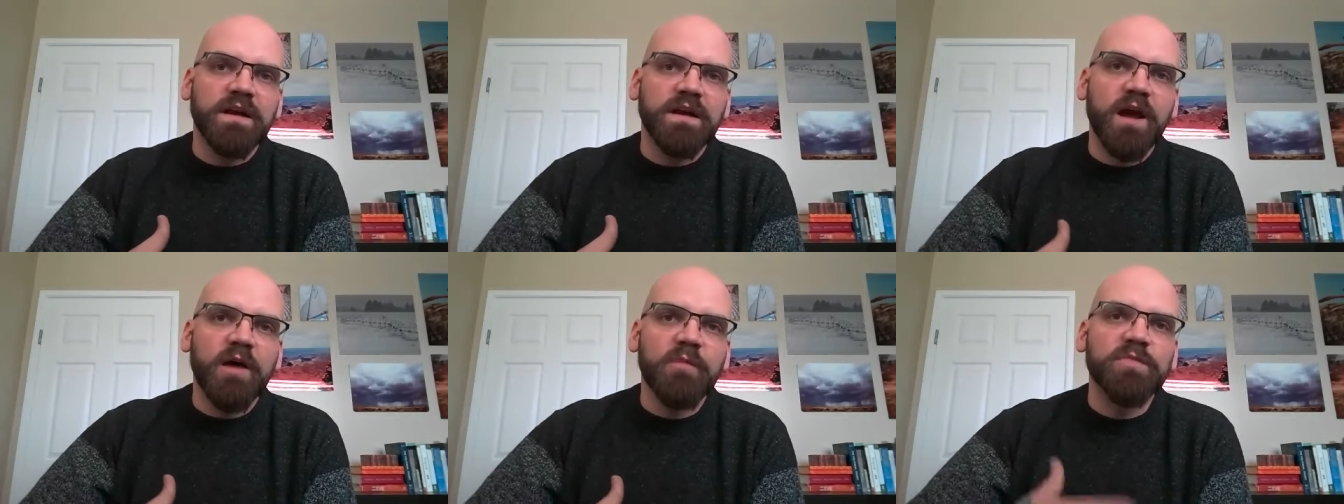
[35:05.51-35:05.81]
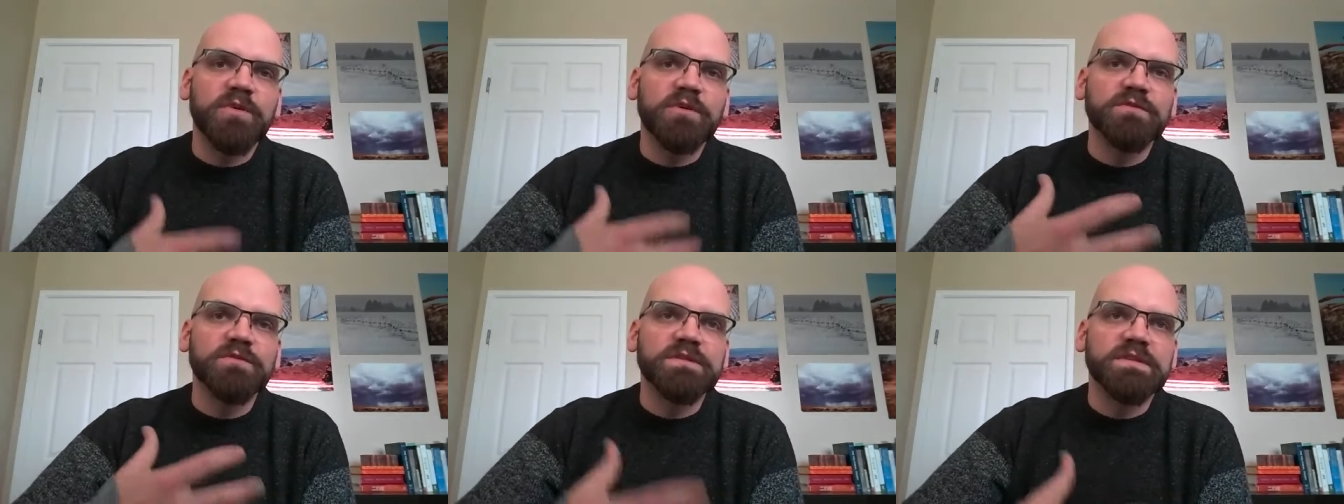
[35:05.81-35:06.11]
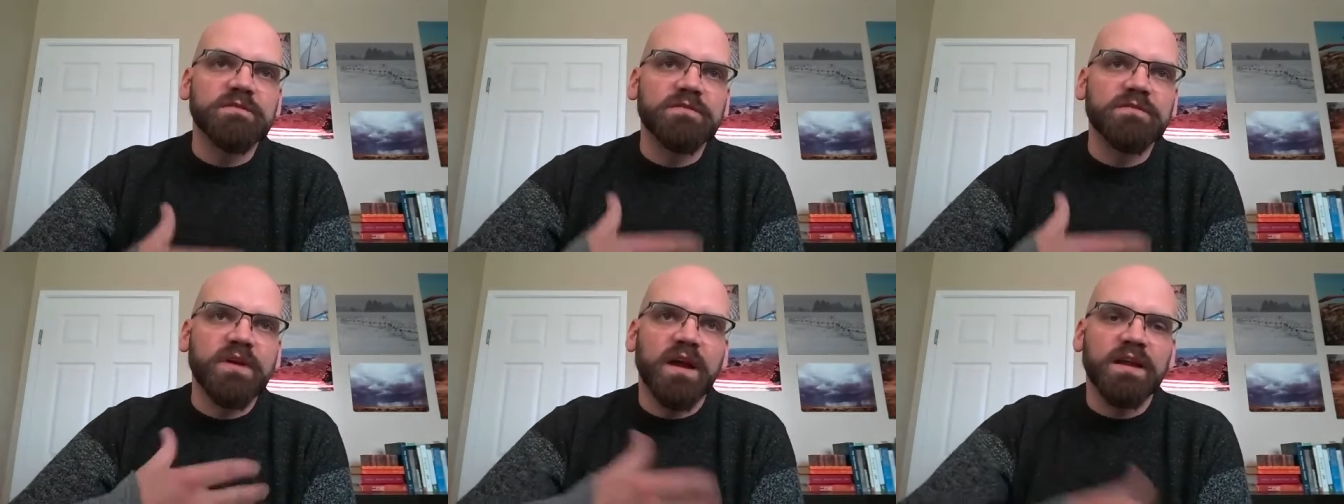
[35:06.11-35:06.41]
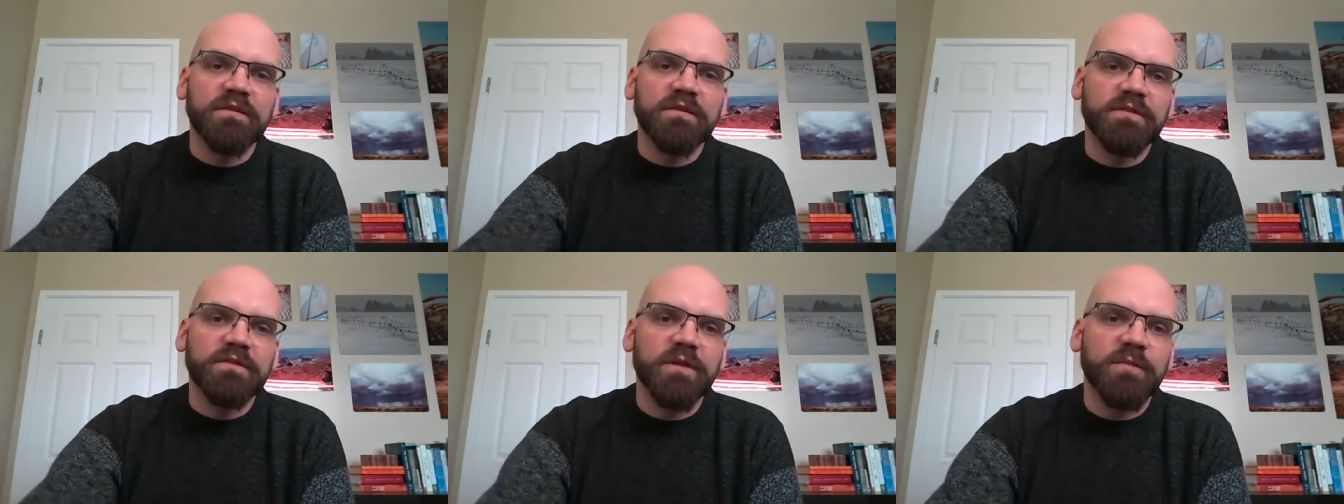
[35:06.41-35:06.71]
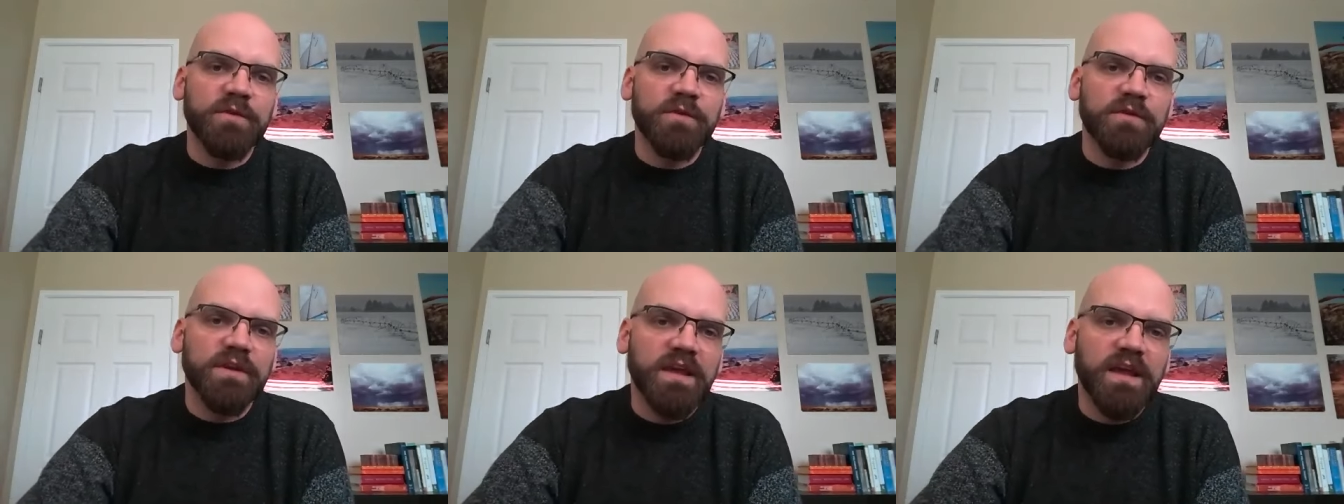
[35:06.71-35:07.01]
abusive kind of
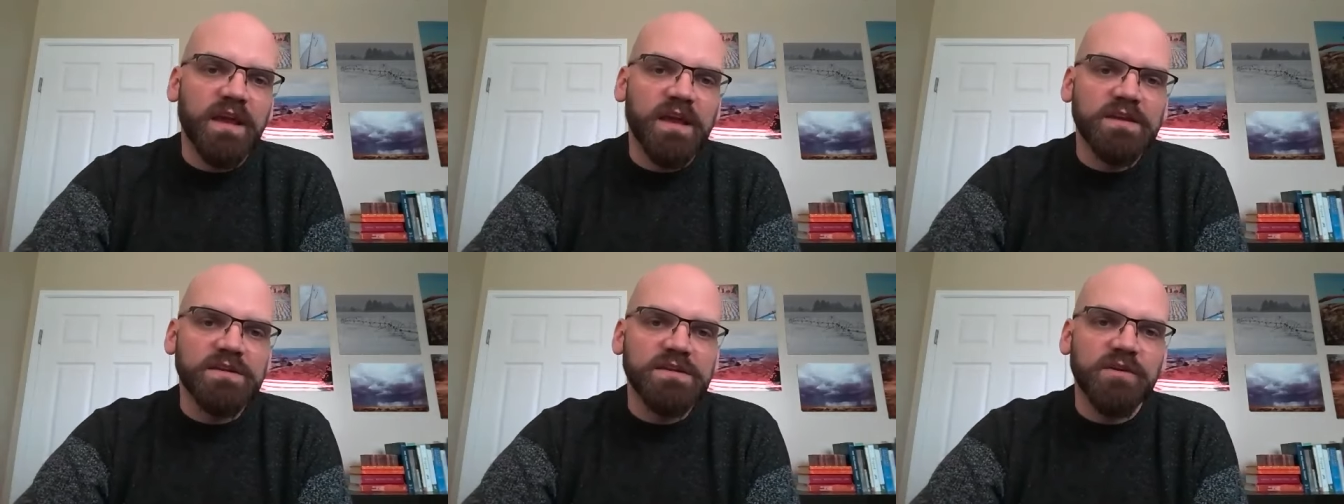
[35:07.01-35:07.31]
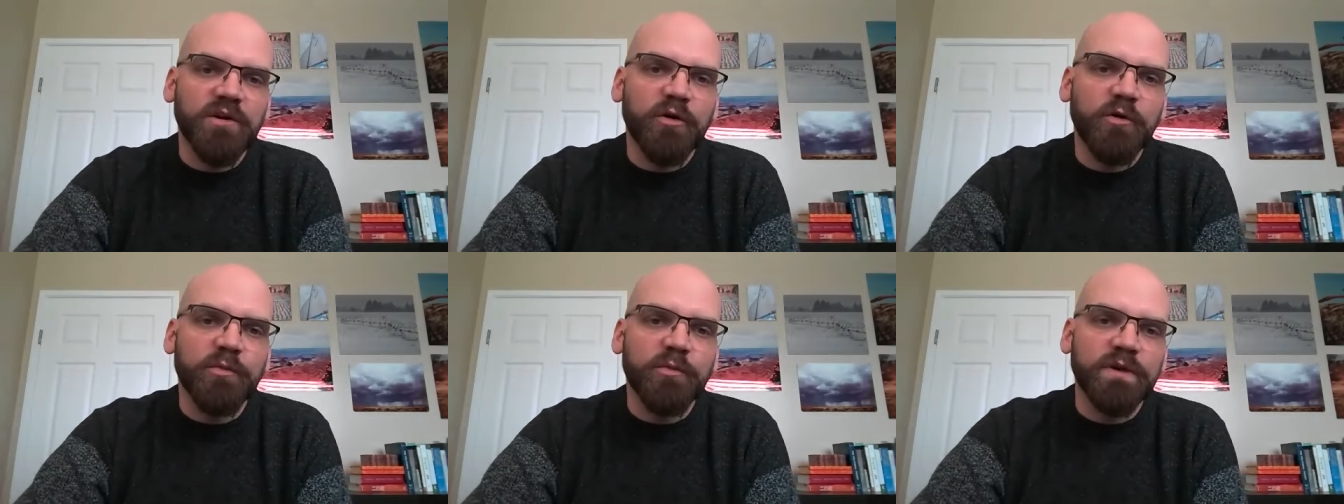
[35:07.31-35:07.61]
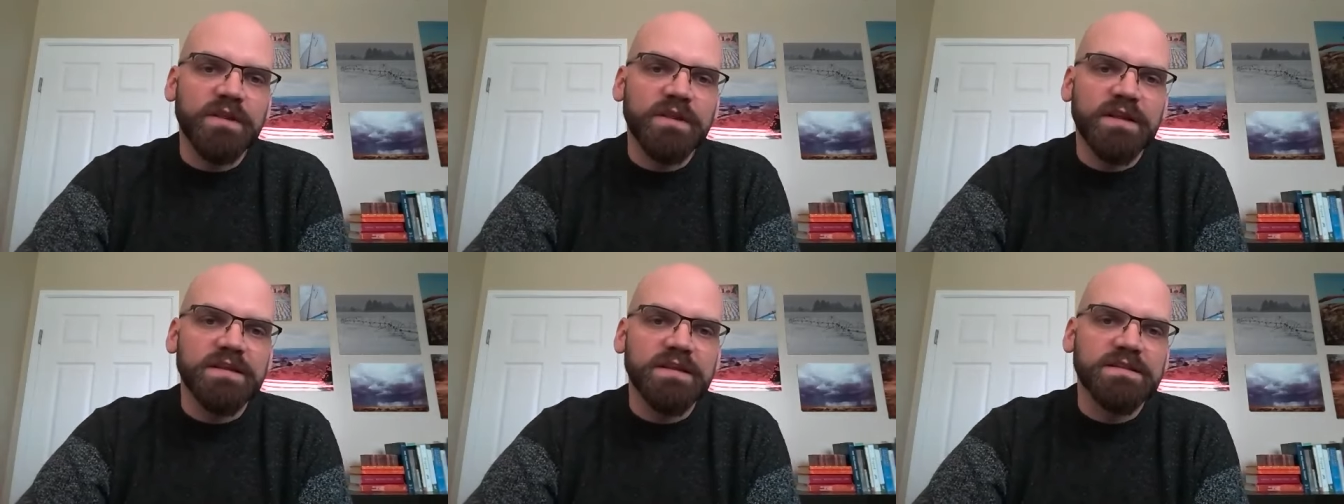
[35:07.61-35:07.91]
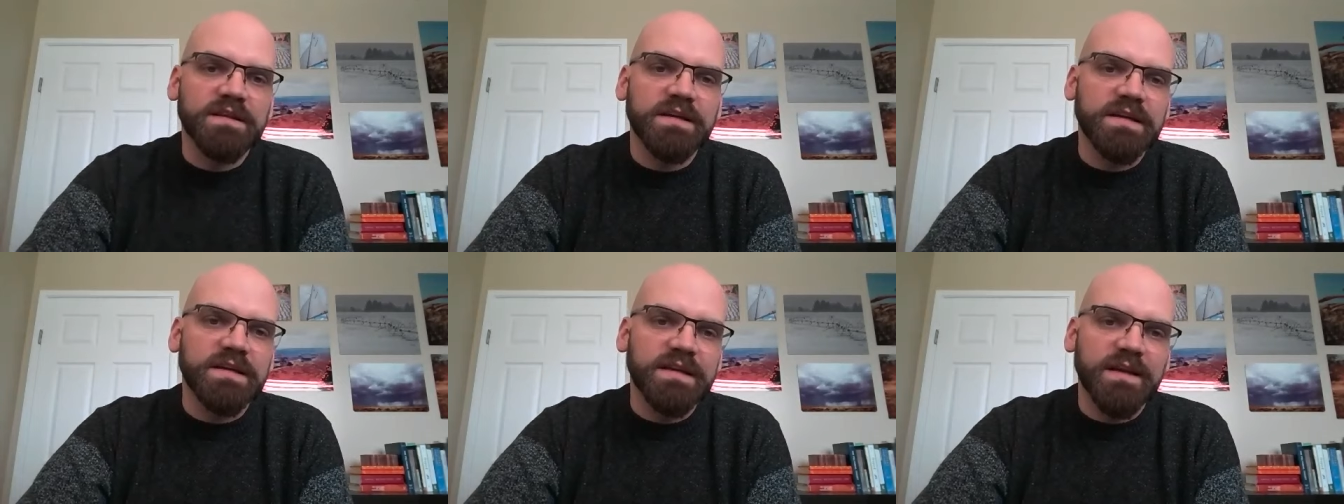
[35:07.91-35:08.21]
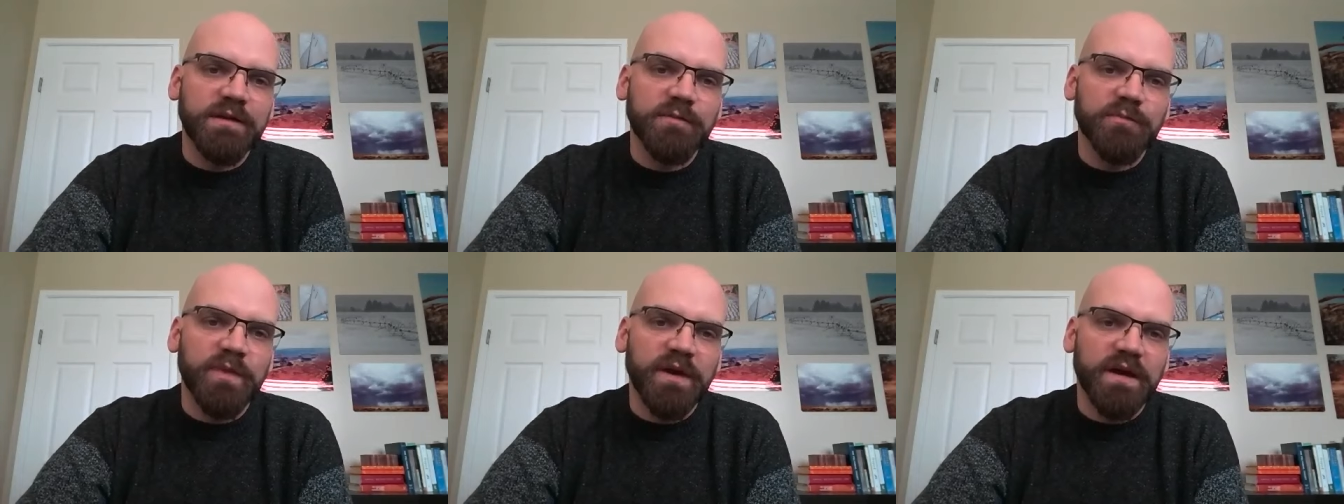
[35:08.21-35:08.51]
communication, hoping that it's going to
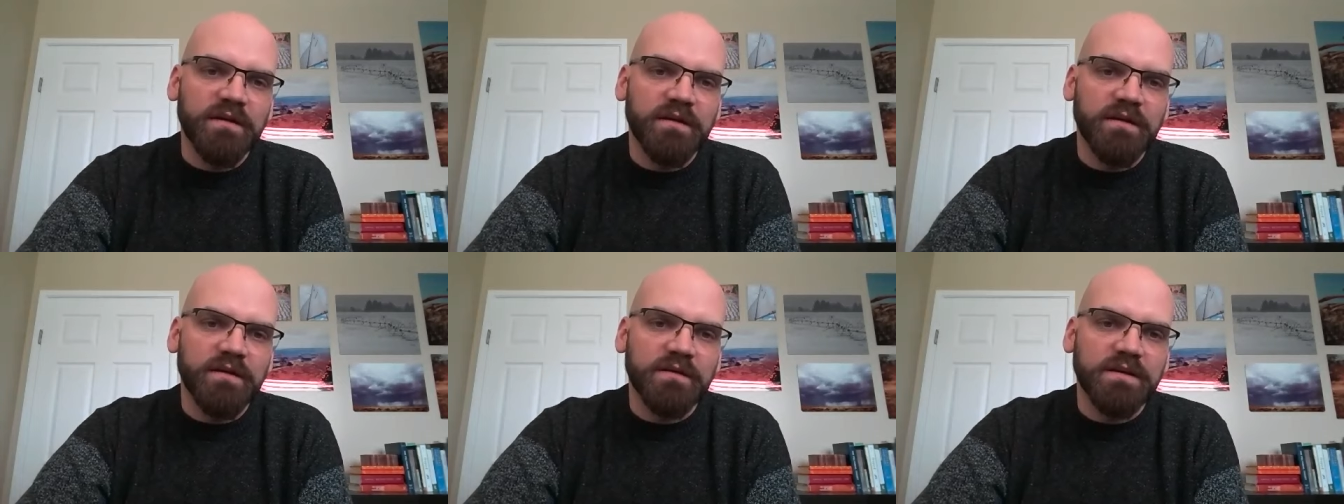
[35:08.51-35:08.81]
get better.